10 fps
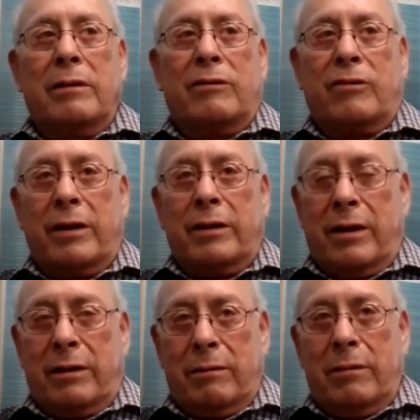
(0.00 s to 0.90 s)
that signed
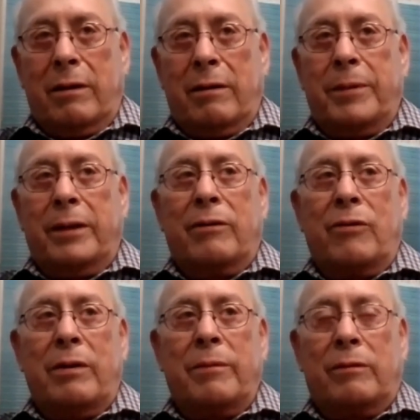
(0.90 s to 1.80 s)
that big
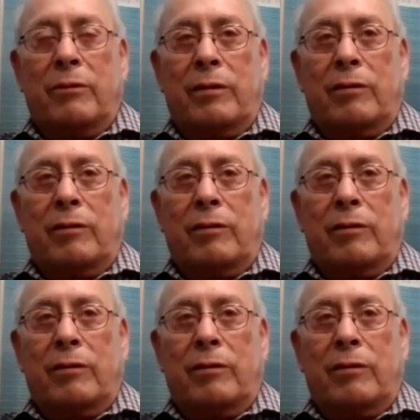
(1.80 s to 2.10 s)
agreement with